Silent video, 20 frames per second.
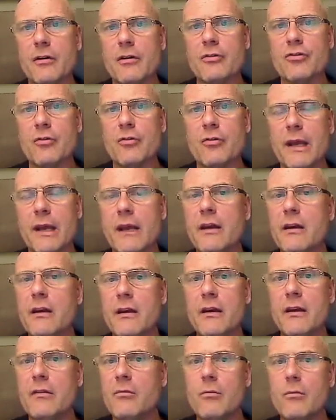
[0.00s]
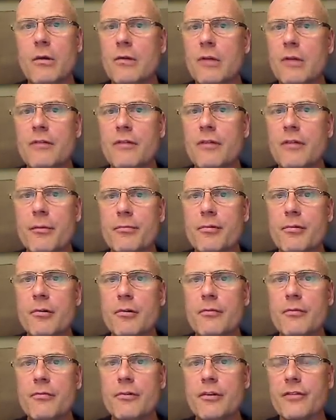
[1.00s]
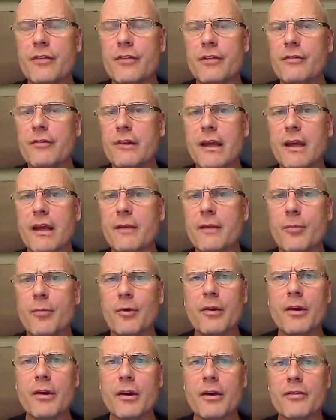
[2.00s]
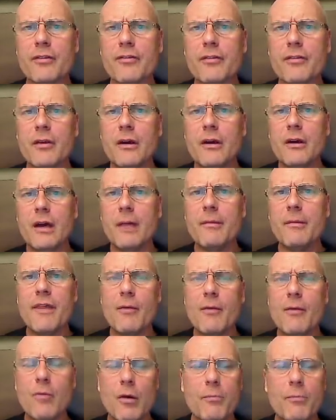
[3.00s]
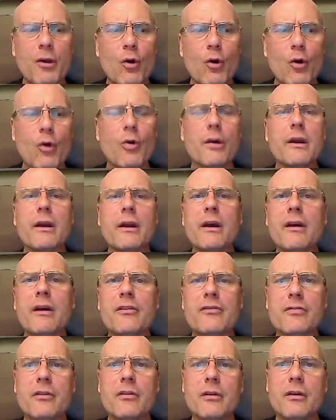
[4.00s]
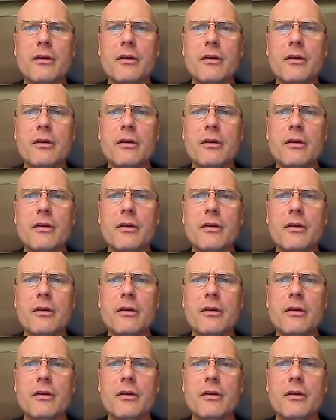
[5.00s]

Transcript: Sean Hannity won't even approve, doesn't even like boycotts. I mean, there won't be organized,